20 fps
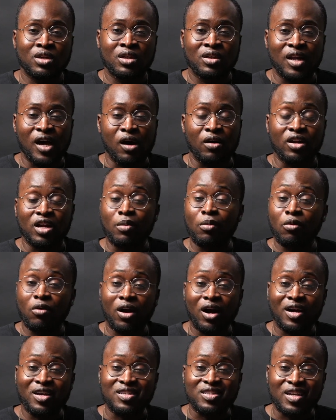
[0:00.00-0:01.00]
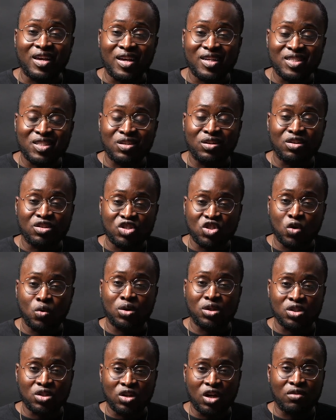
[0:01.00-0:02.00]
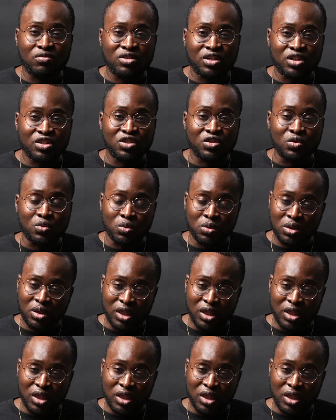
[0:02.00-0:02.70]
Now, an MRI is excellent at showing soft tissue,